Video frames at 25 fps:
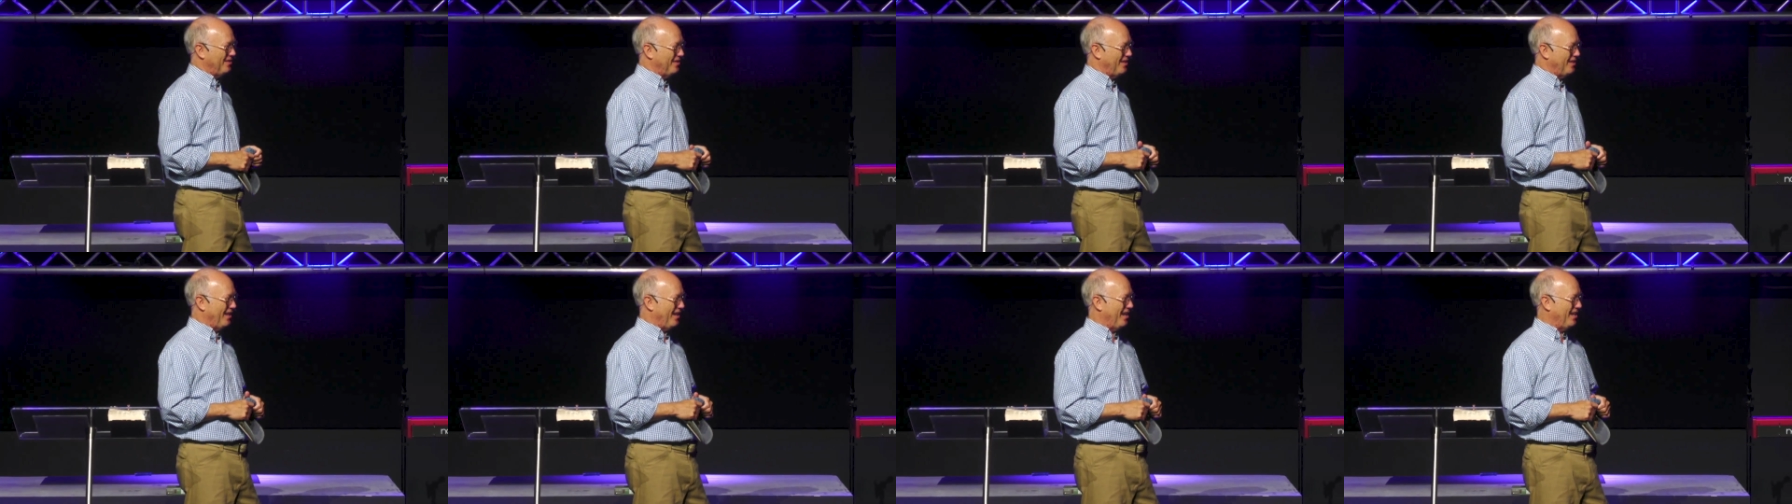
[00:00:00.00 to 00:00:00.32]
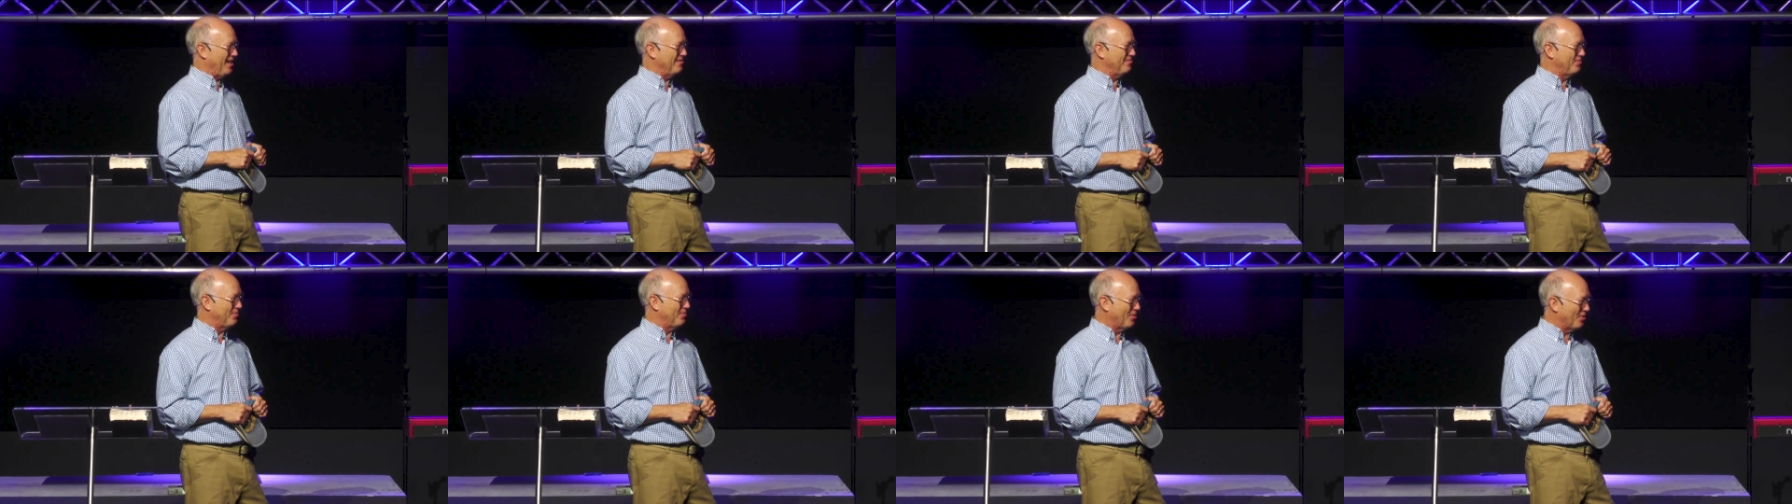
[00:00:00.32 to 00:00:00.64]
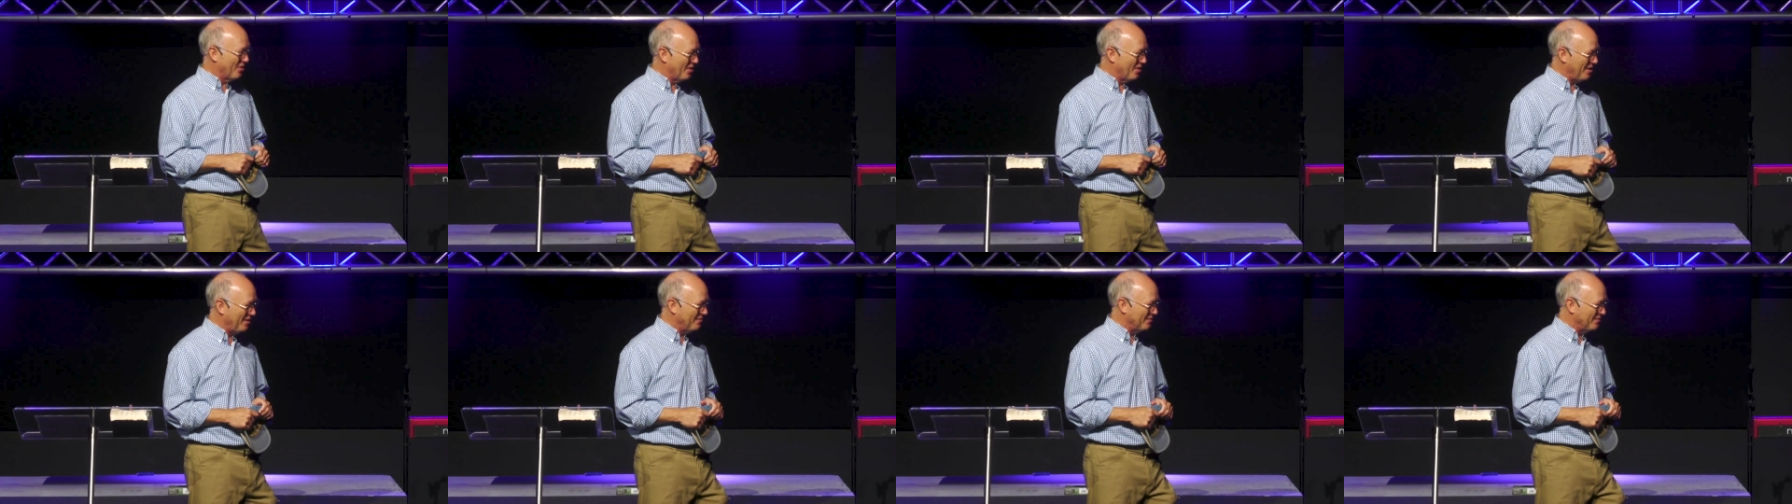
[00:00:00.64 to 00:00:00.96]
and
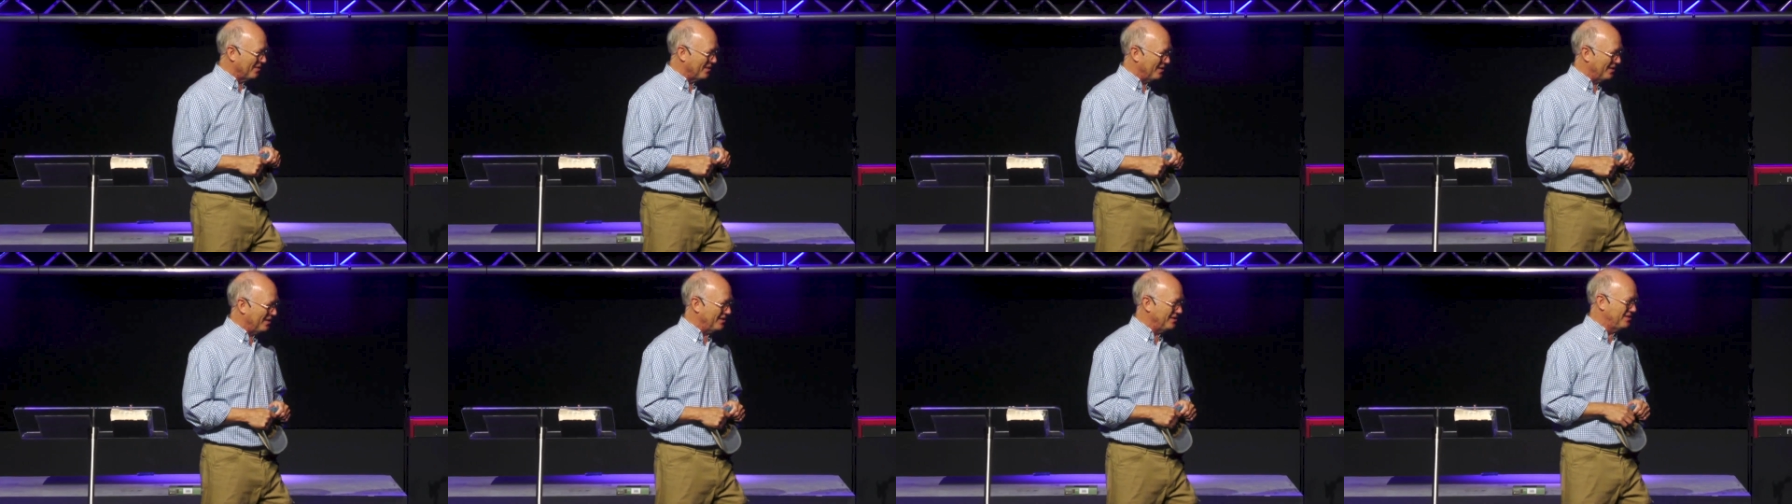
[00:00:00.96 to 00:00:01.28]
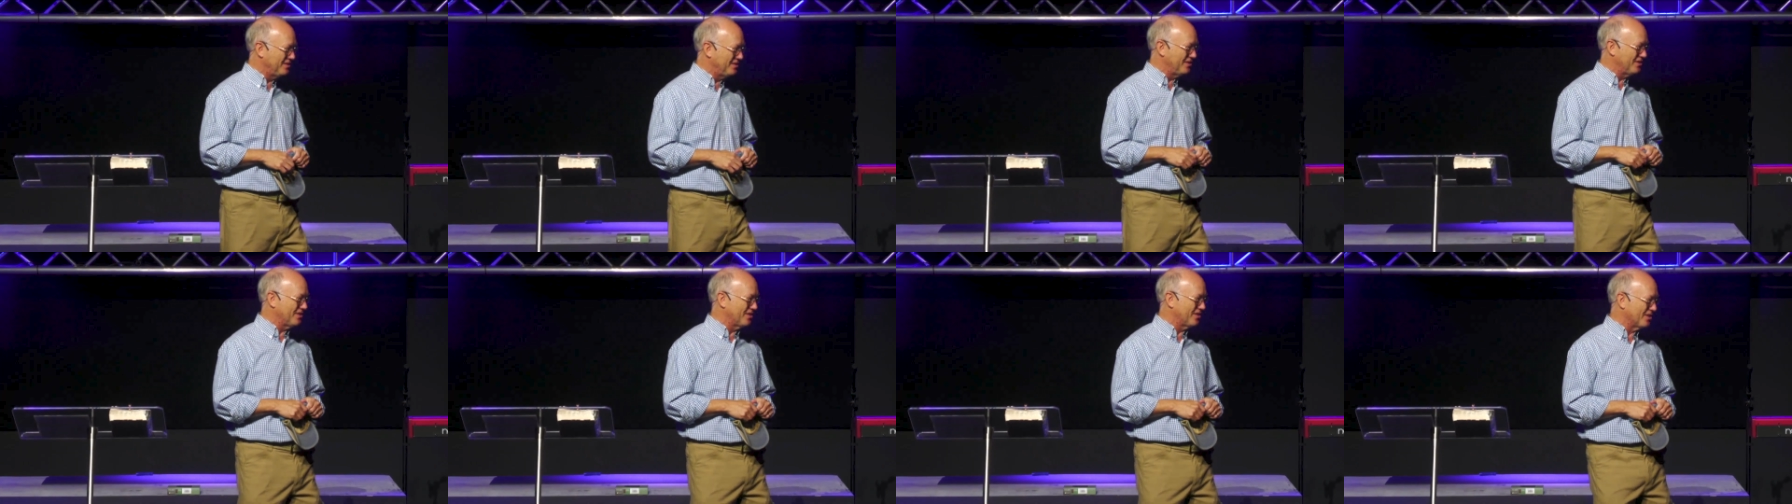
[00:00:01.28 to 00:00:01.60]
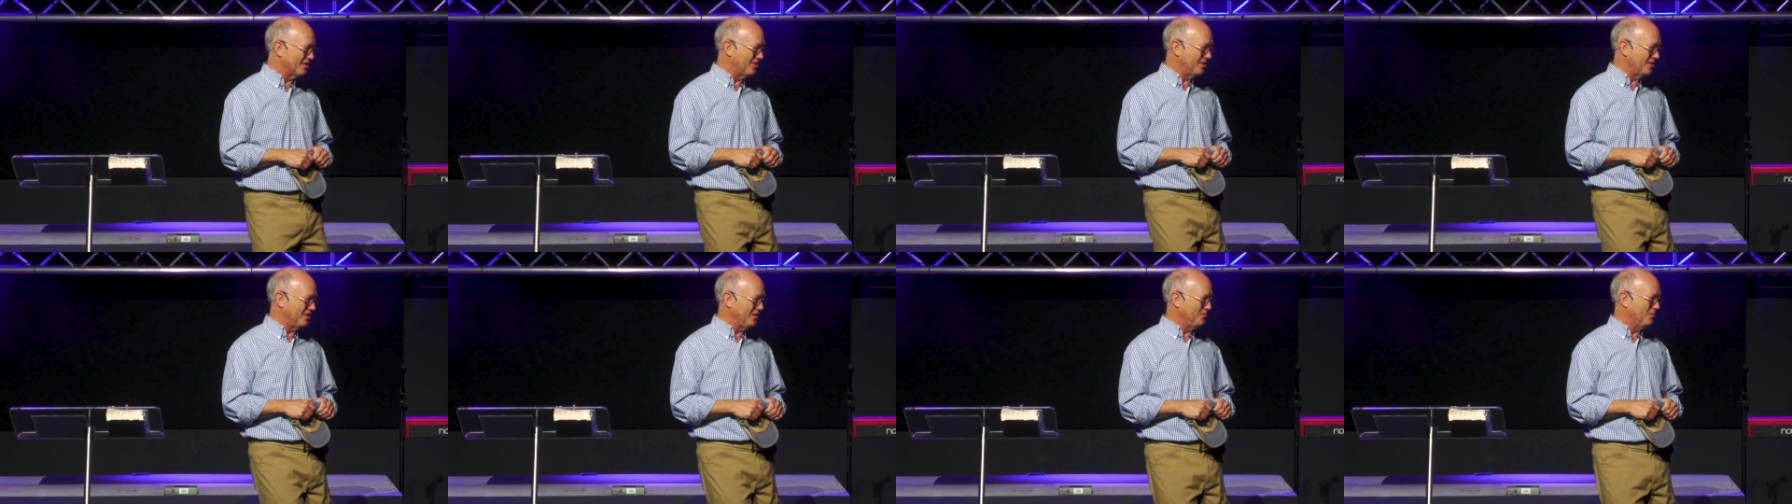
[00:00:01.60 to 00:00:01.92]
privilege
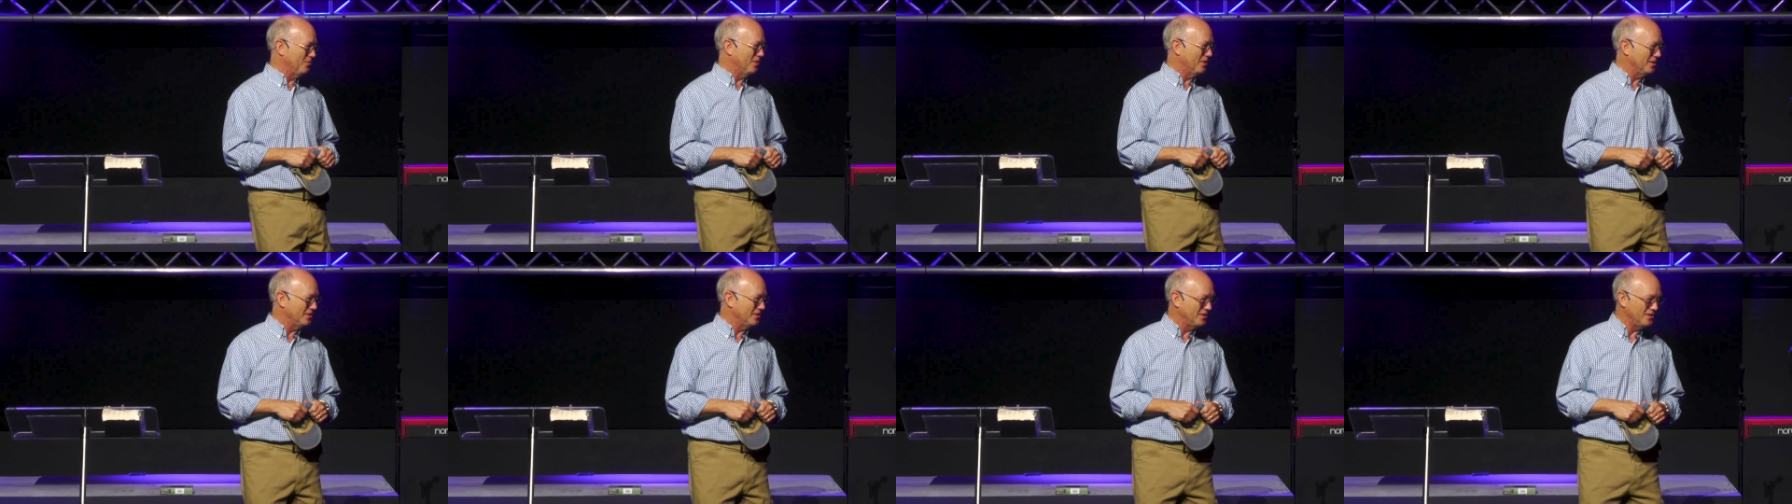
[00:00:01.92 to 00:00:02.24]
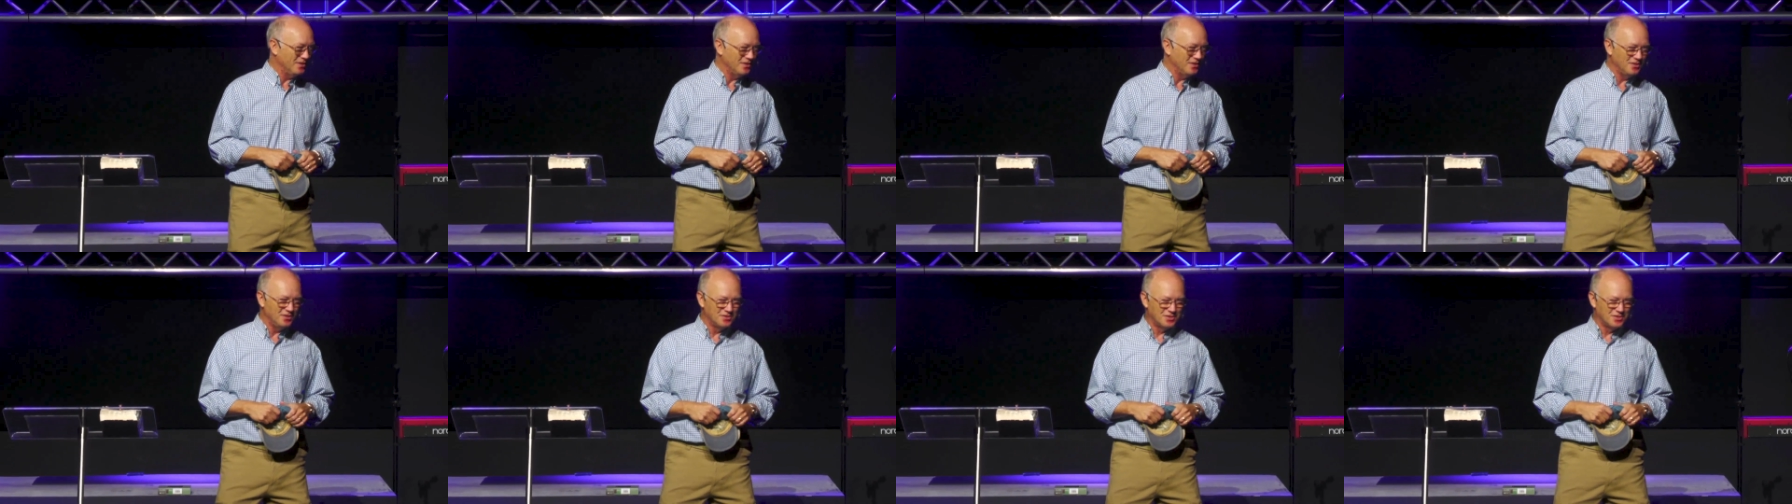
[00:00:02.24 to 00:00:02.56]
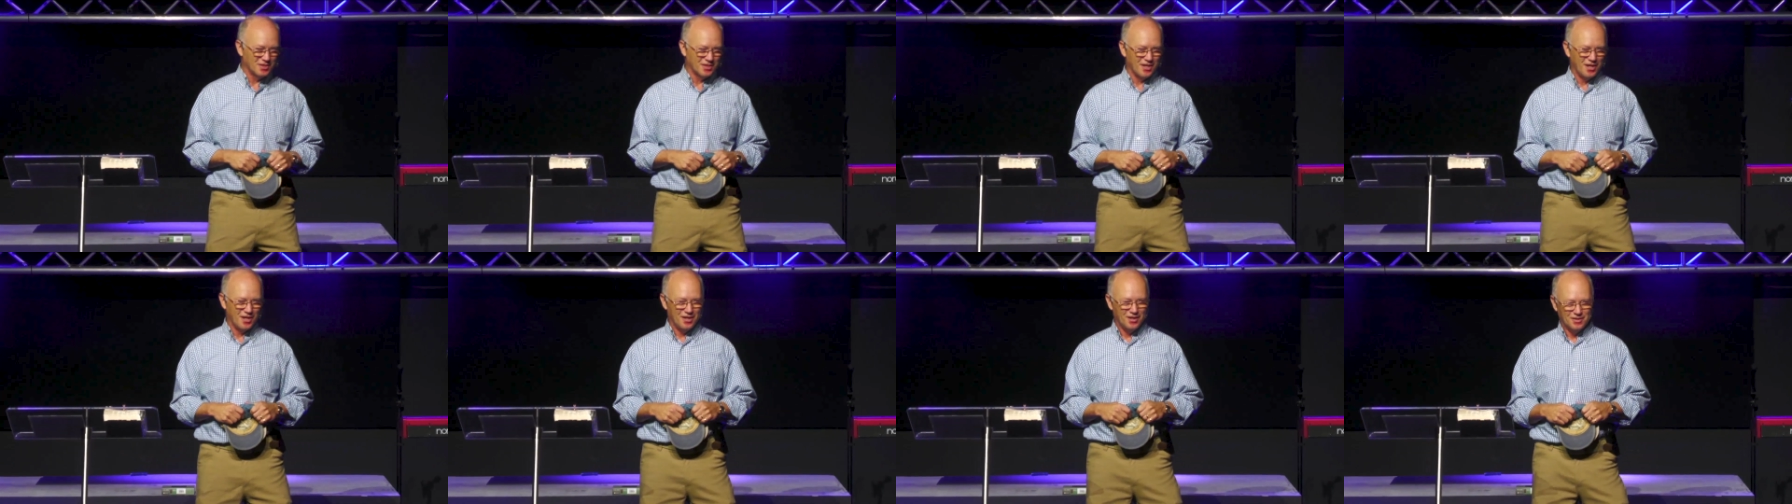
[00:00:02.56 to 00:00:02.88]
31 years
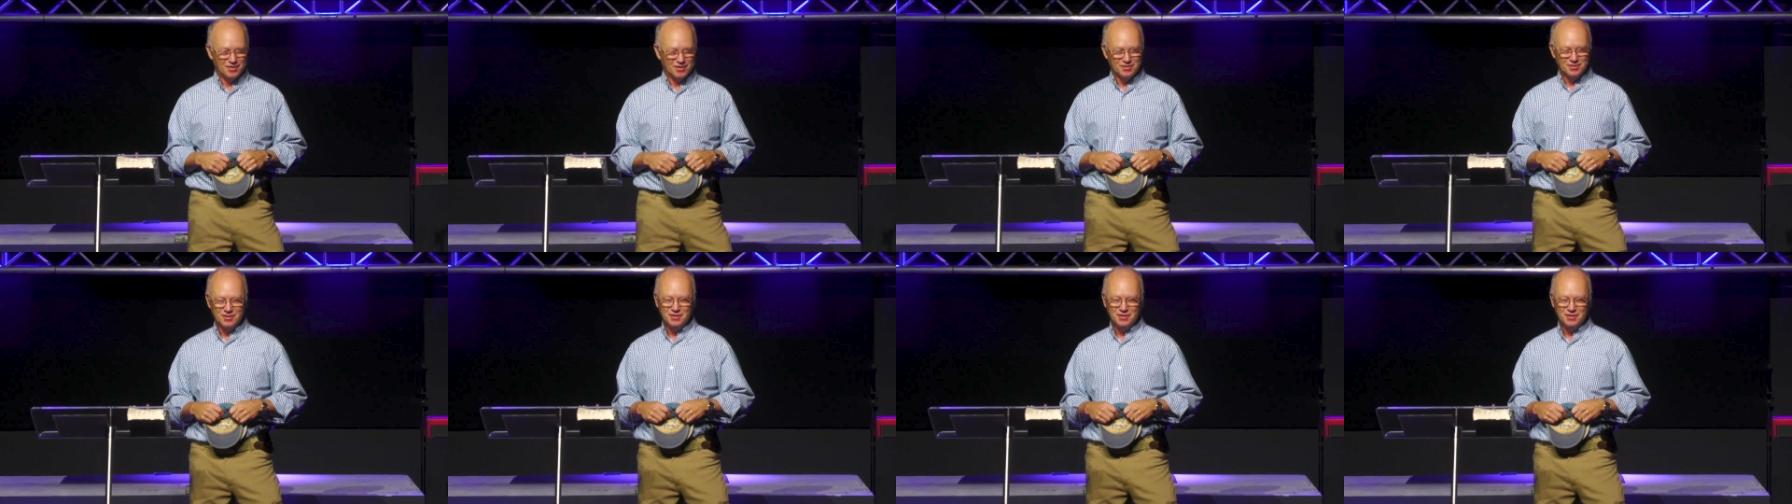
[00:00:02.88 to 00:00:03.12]
ago,